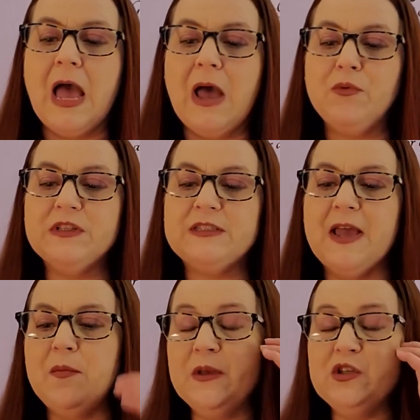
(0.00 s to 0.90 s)
would
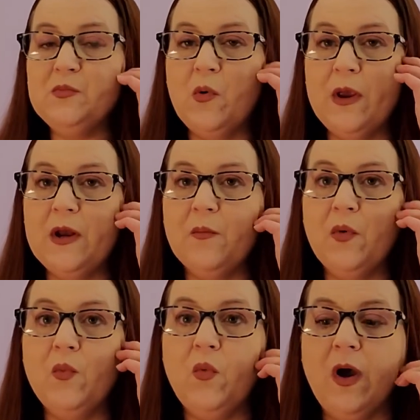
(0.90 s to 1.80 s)
say pinch point
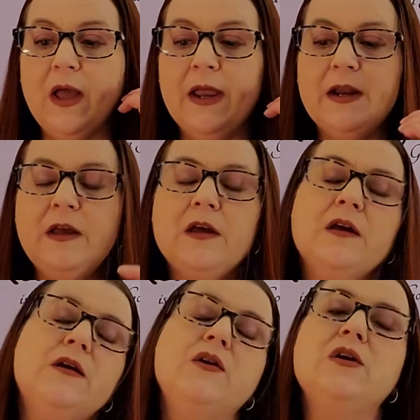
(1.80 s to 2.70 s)
number 1
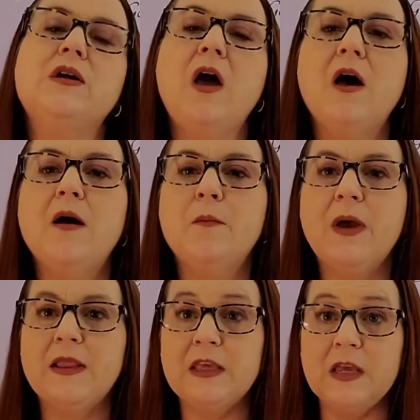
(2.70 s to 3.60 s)
could come
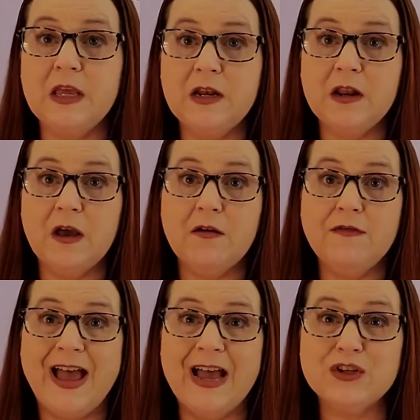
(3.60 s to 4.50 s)
at the end of
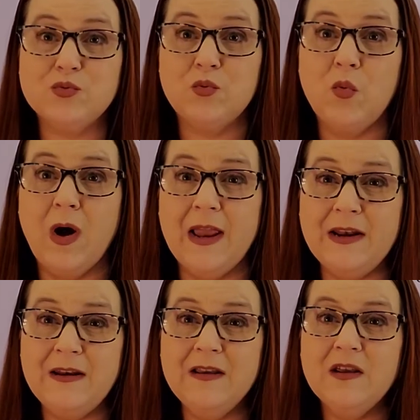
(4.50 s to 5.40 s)
Act
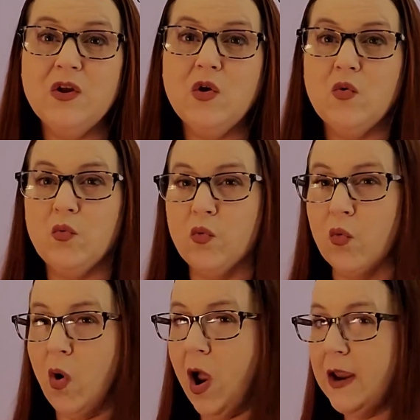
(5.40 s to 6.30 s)
1,
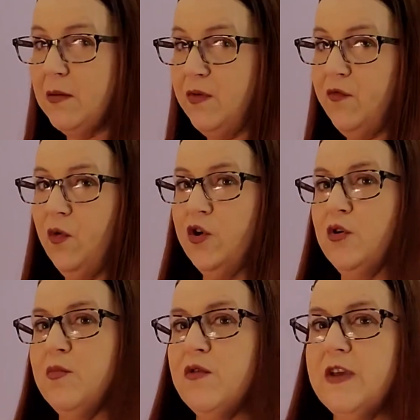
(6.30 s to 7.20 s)
right before
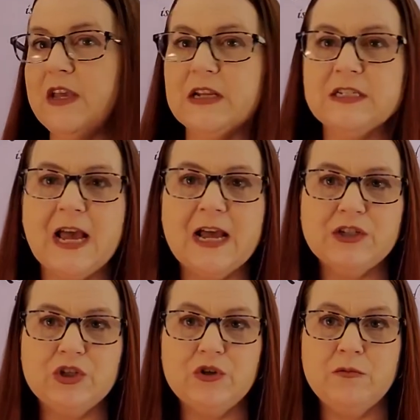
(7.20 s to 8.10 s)
you're moving into
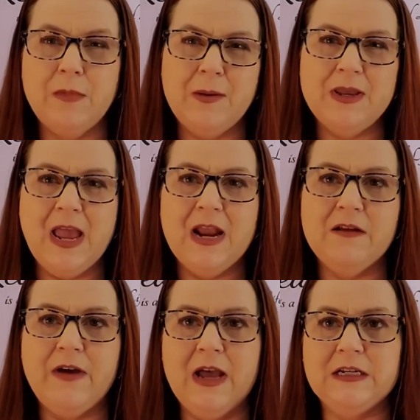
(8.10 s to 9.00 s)
Act 2, maybe kind
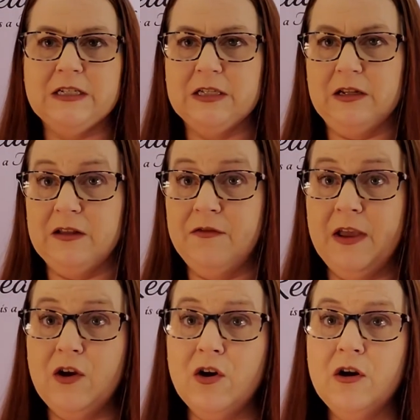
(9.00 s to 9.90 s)
of act as a cliffhanger,